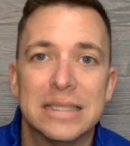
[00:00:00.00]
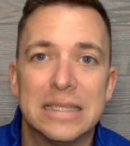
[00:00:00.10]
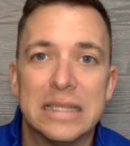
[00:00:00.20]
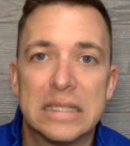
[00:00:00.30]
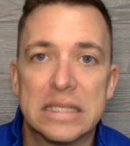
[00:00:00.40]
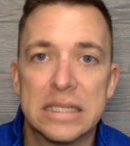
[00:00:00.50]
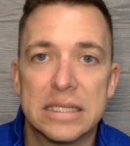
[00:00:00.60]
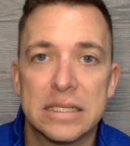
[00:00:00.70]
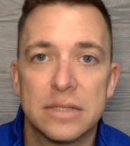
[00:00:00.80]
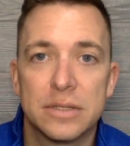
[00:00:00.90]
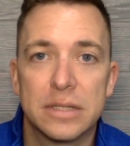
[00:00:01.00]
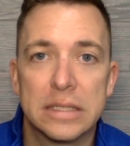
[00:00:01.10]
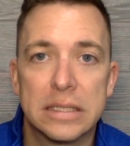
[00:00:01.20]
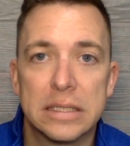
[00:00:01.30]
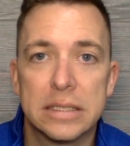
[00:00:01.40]
That's it. You're
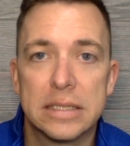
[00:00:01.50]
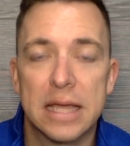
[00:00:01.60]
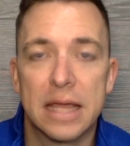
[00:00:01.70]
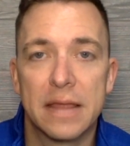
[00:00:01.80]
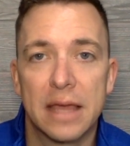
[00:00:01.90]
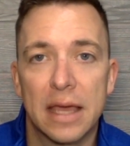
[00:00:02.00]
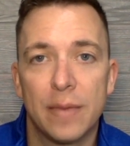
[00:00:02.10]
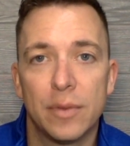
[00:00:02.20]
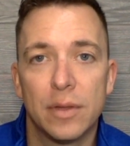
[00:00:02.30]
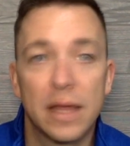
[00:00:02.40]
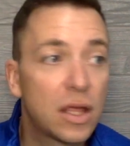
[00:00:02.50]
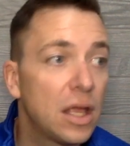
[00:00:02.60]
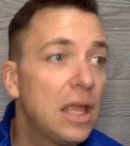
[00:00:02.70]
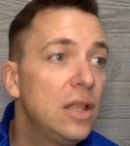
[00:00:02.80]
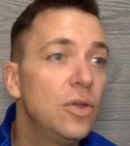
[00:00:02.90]
uh, taking the gamble.
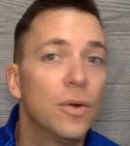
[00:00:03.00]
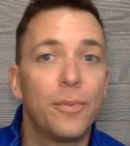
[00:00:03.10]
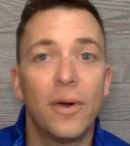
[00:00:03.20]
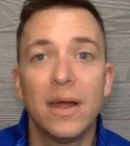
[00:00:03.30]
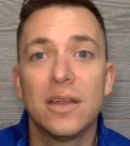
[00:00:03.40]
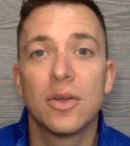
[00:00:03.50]
Like in your brain,